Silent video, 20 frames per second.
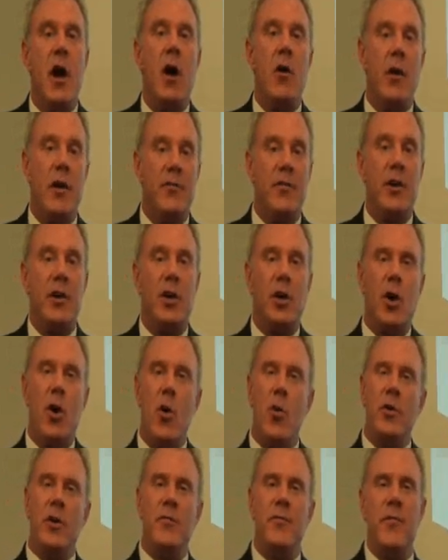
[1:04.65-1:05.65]
However,
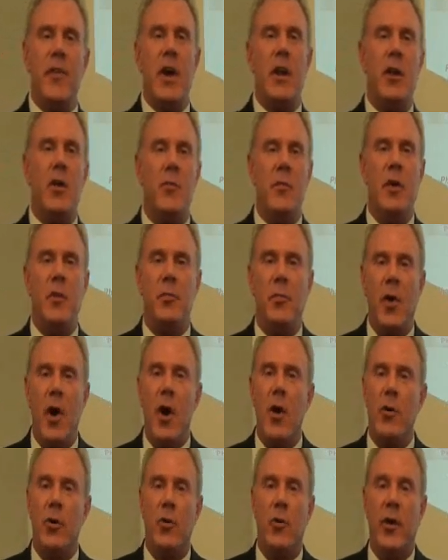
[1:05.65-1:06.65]
co-development
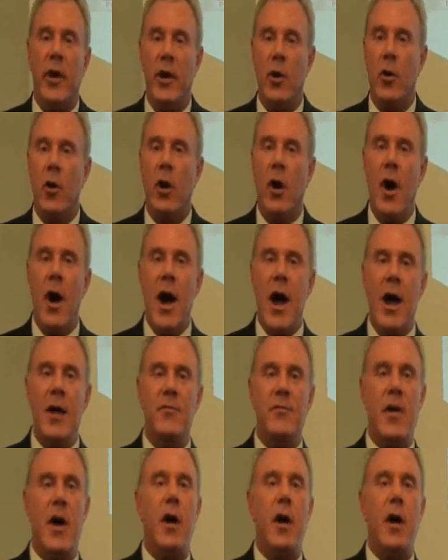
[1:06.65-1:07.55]
partnering or high